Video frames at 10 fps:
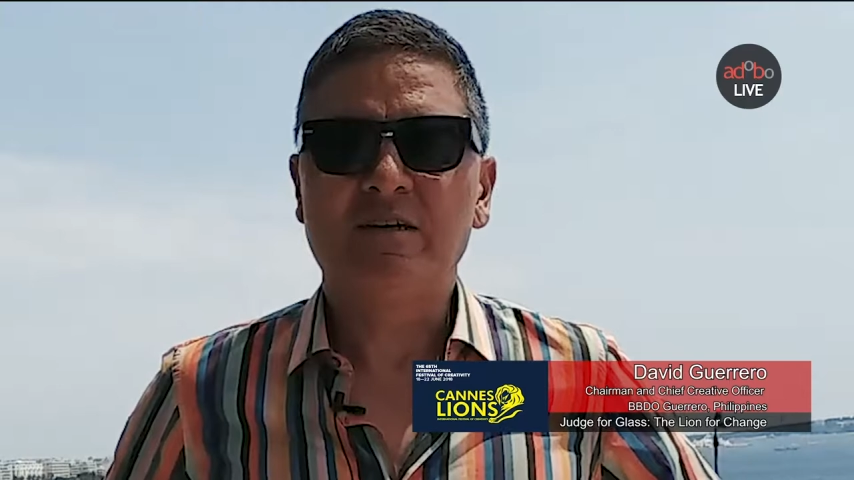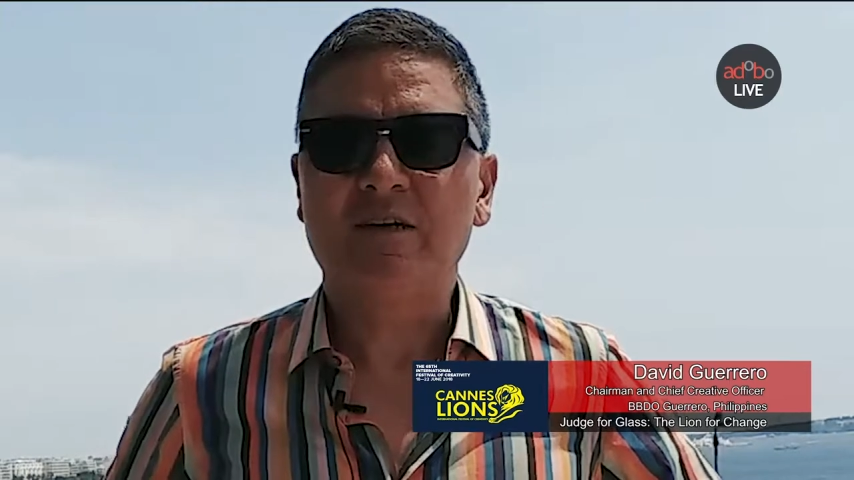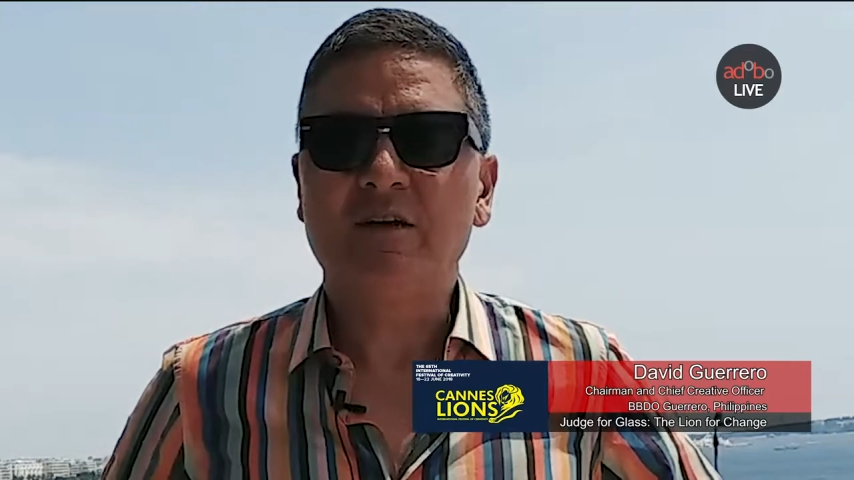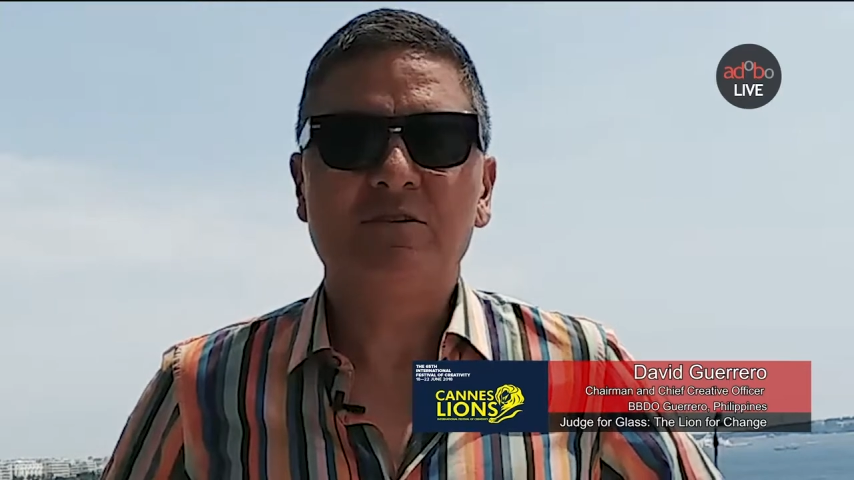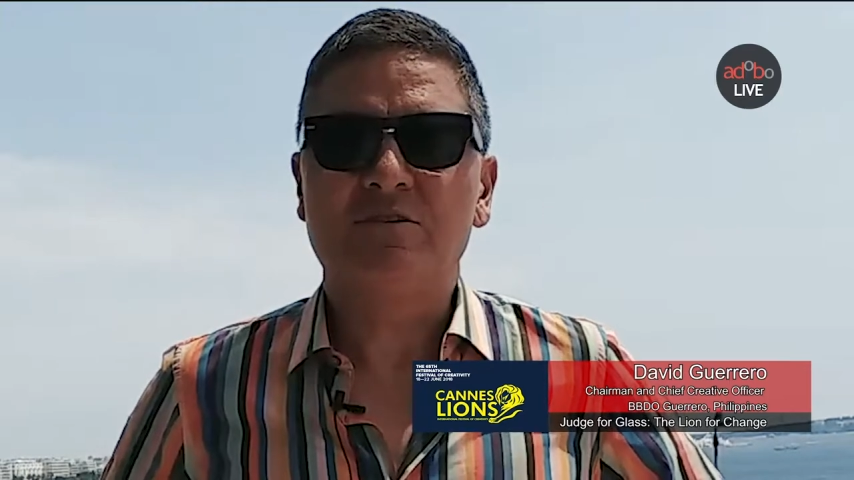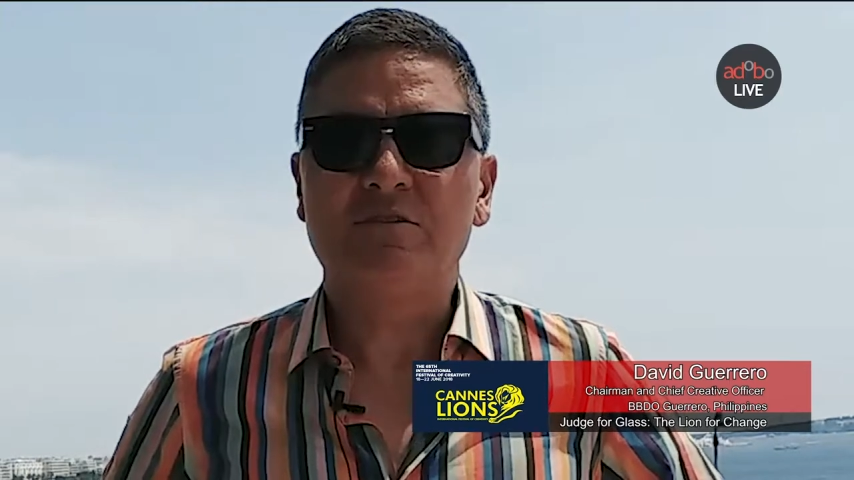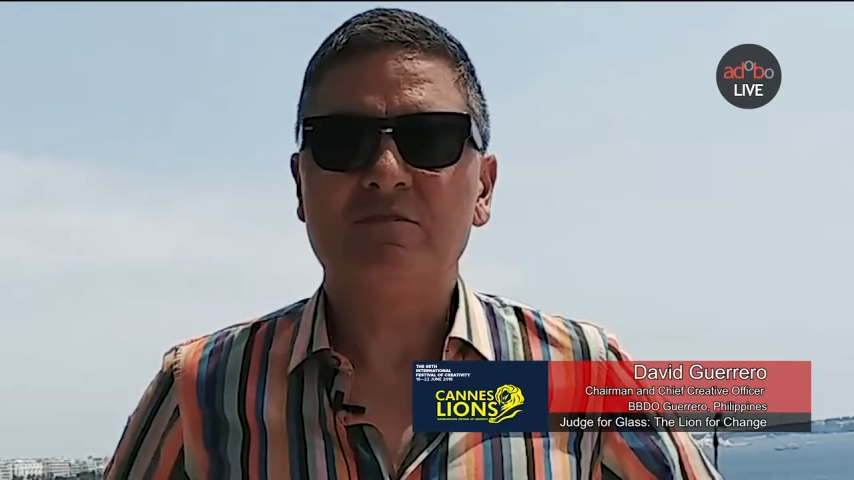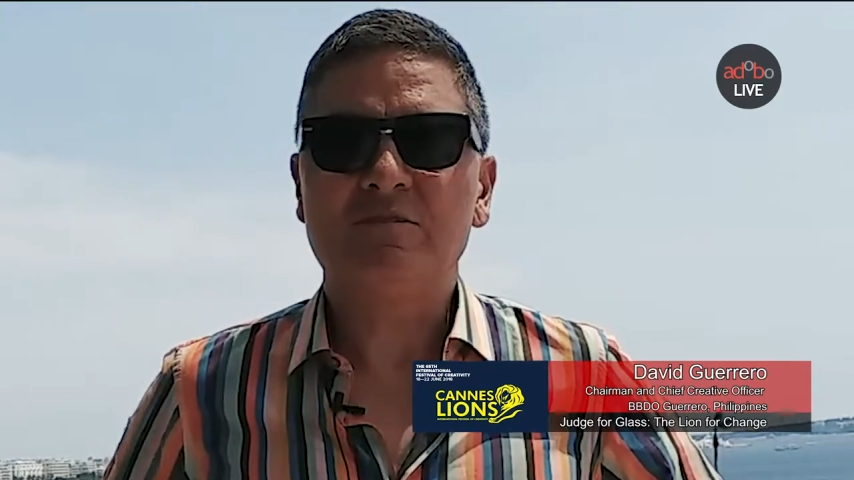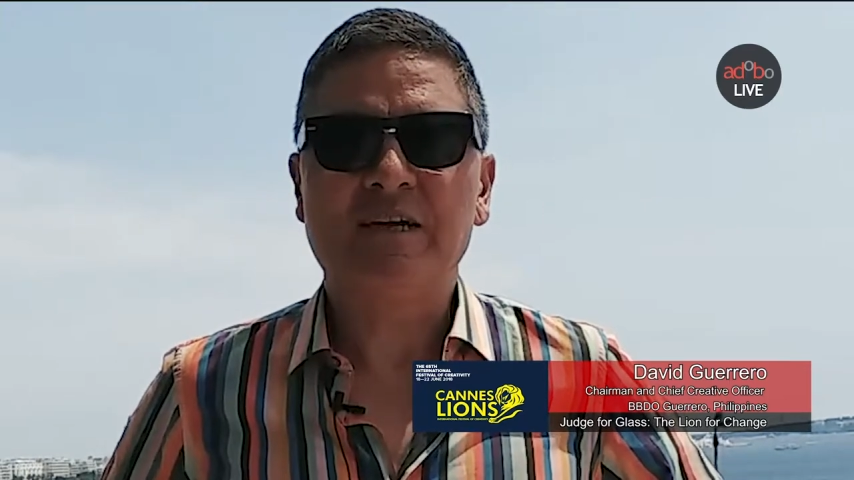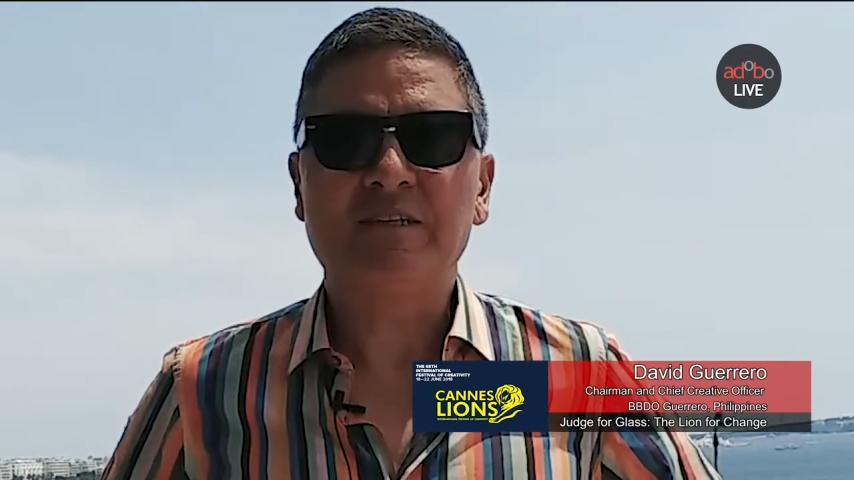go through
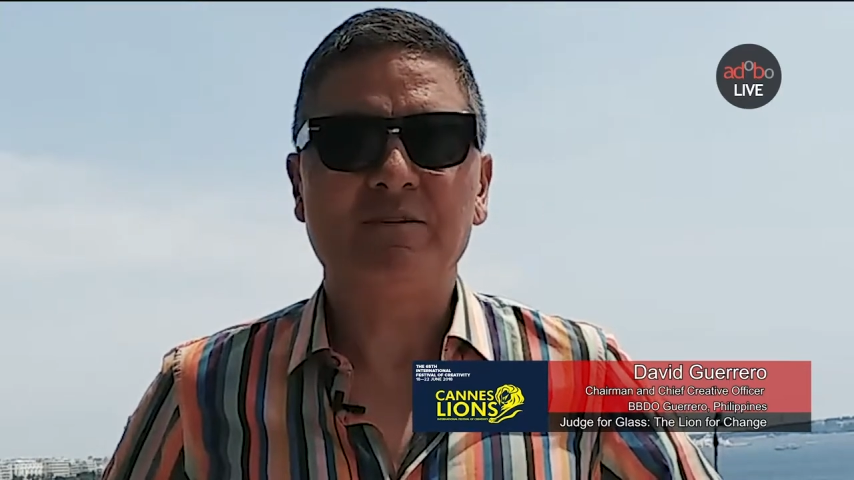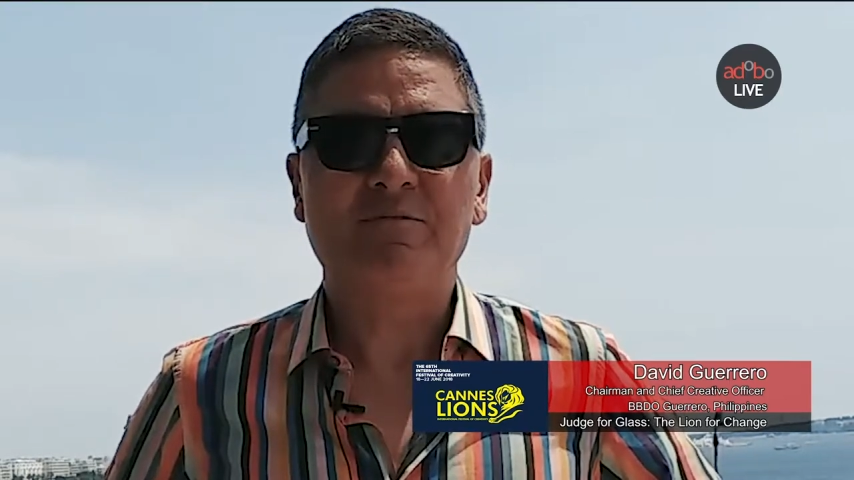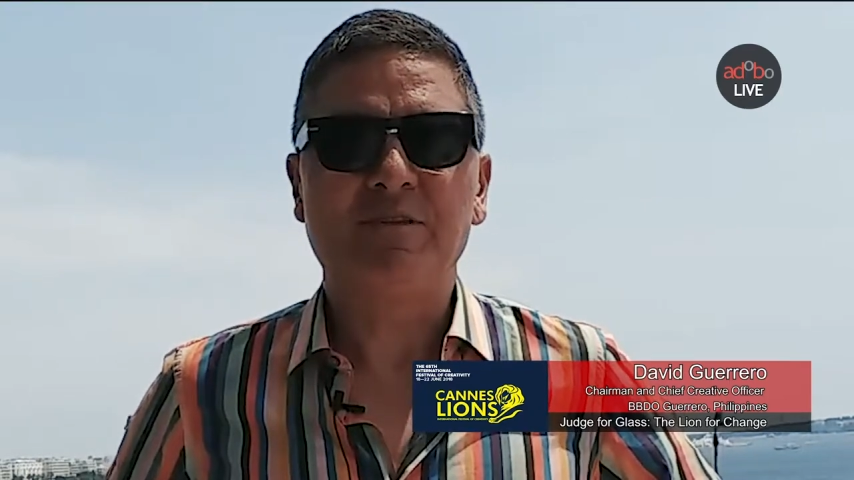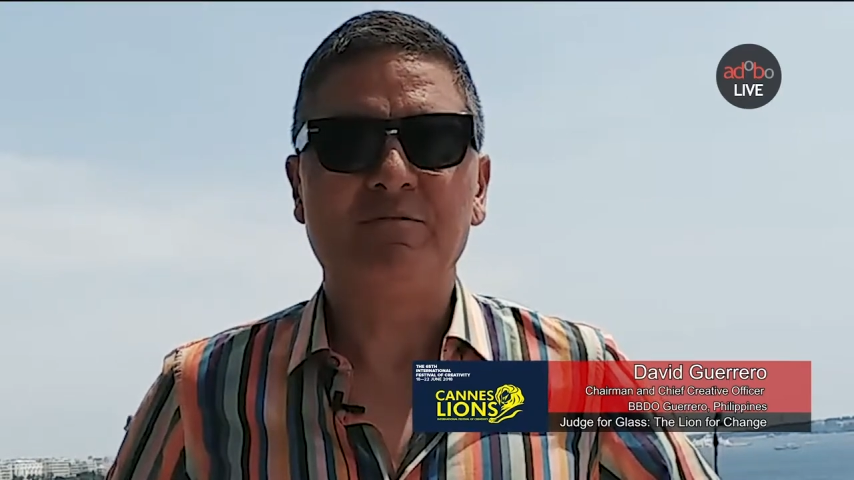for the